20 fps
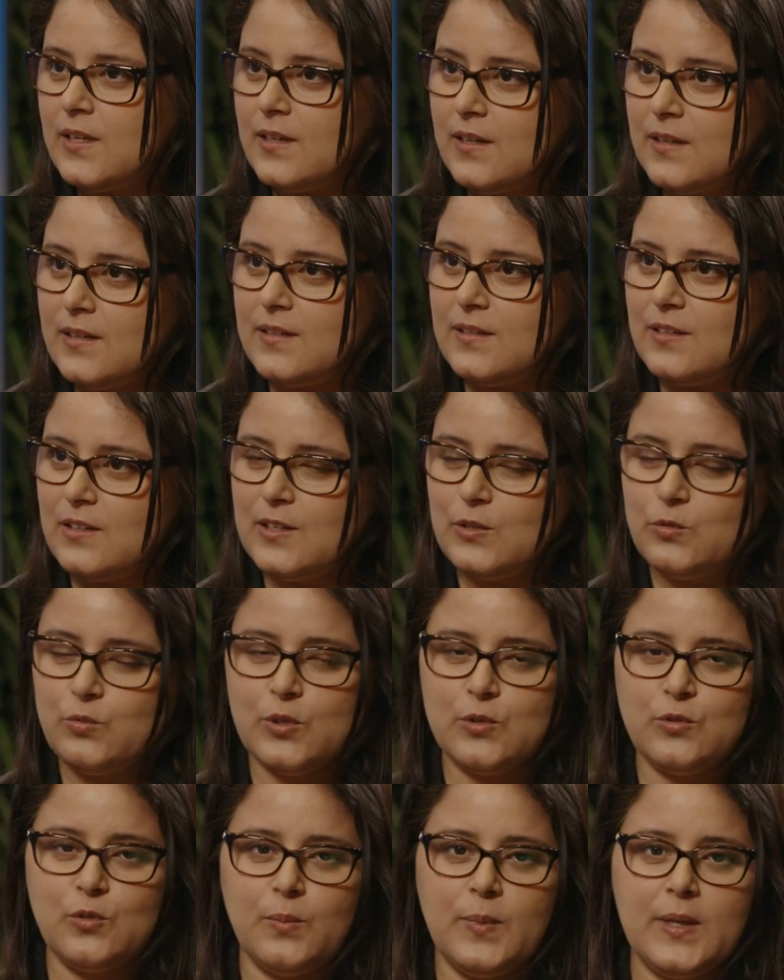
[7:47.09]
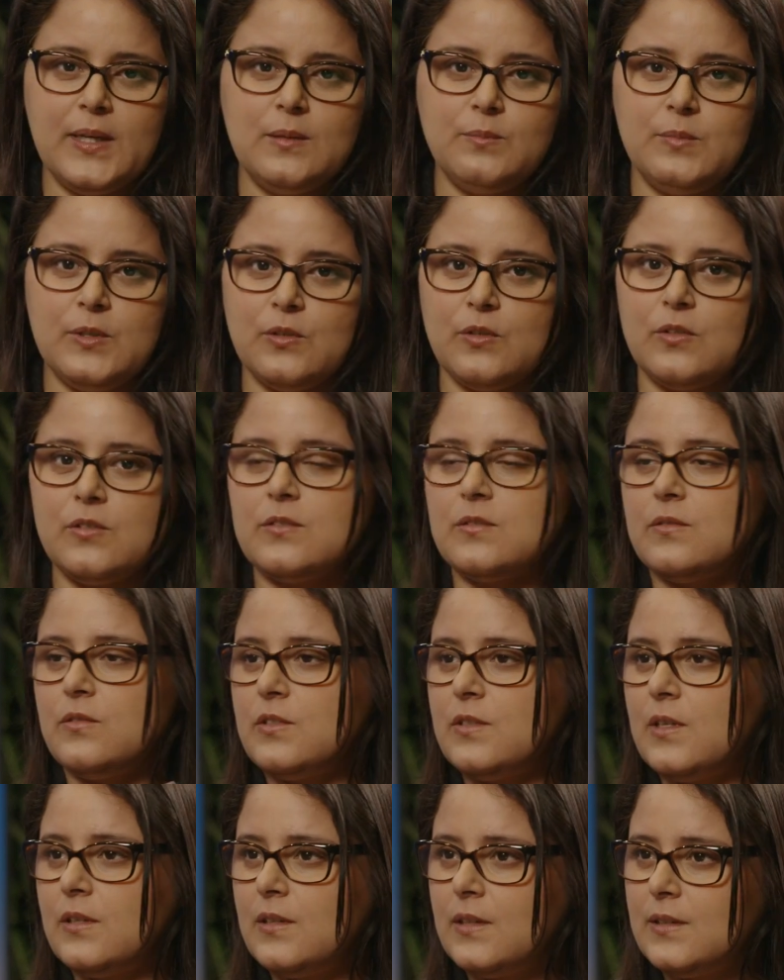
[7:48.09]
The network domain, because
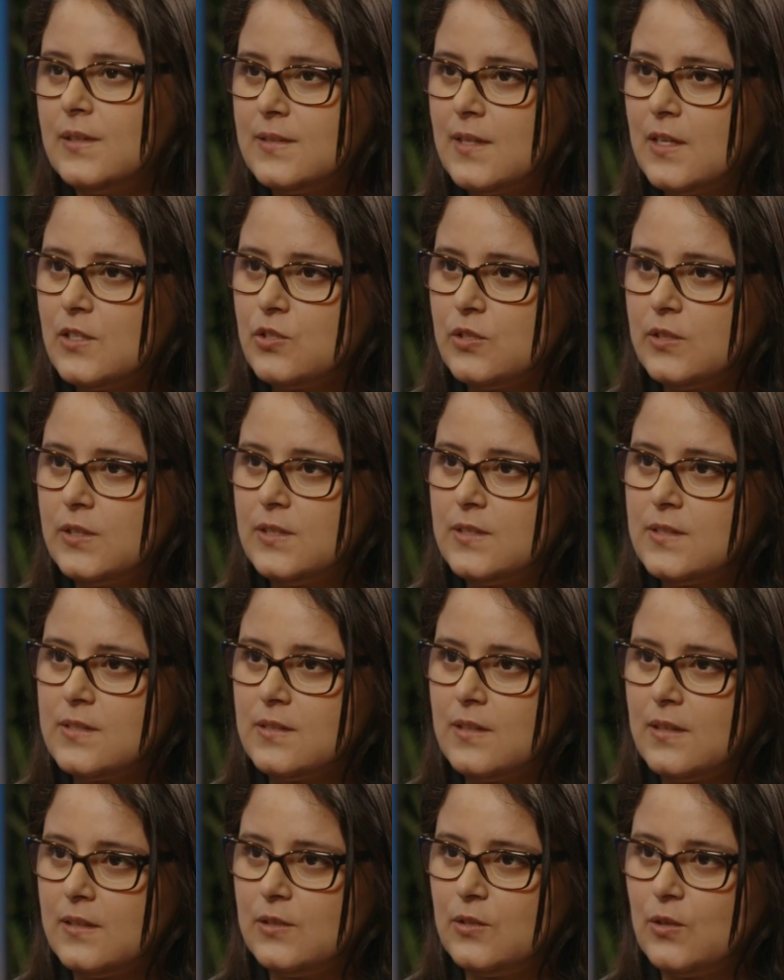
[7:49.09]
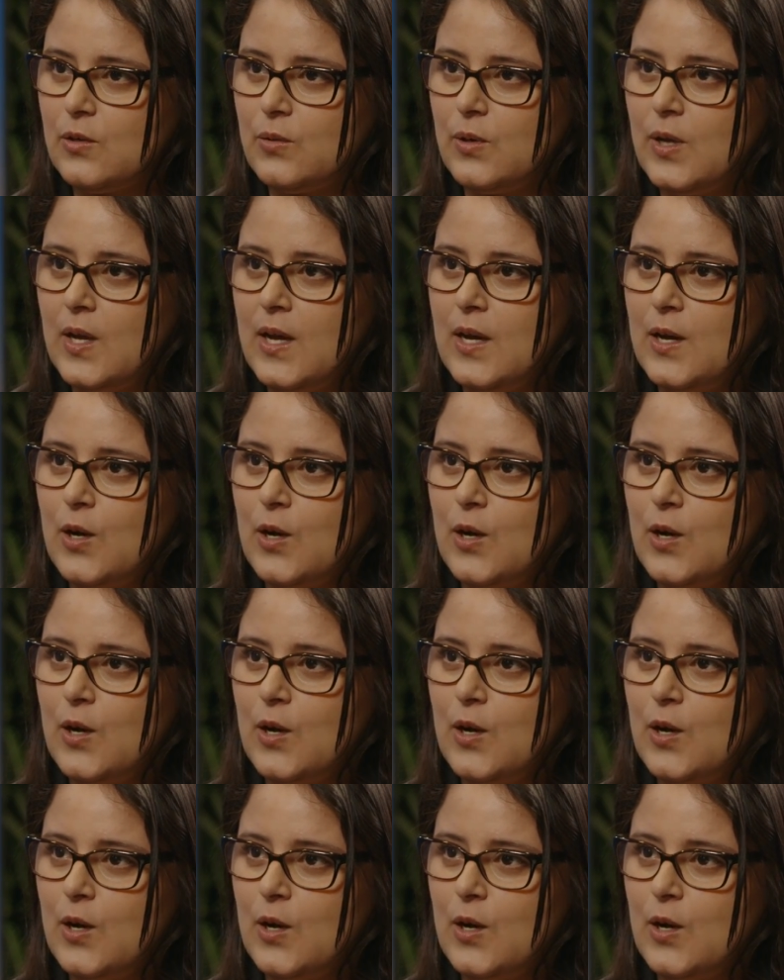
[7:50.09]
the standardization is, you know,